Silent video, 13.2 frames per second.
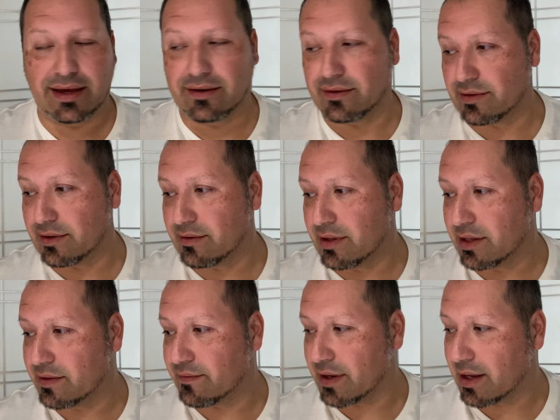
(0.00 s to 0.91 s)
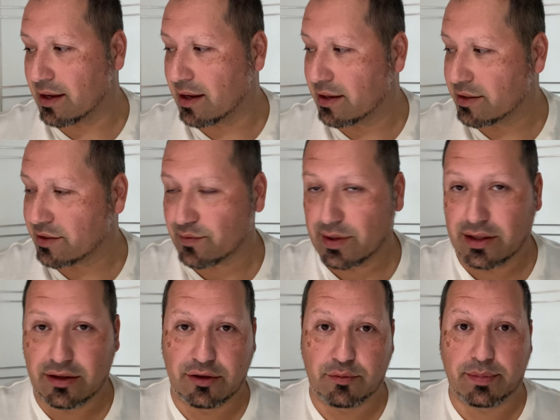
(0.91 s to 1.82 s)
oh, dude, this freaking guy just
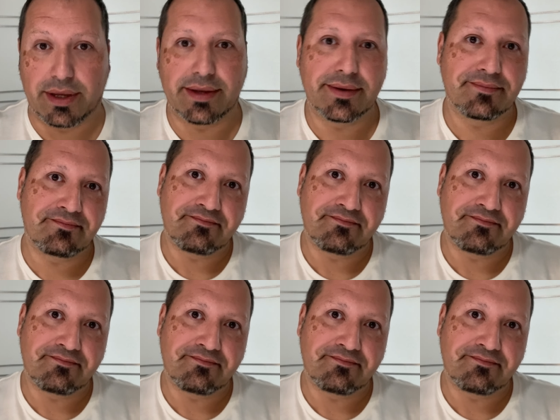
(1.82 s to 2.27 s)
went loopy,